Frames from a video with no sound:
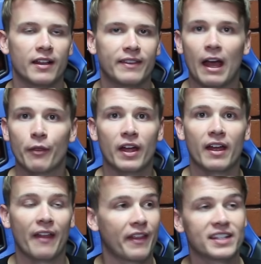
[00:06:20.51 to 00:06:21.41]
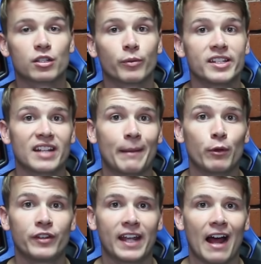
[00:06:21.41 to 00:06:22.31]
now that that's the reason I
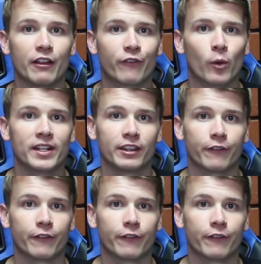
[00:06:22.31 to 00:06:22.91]
moved to California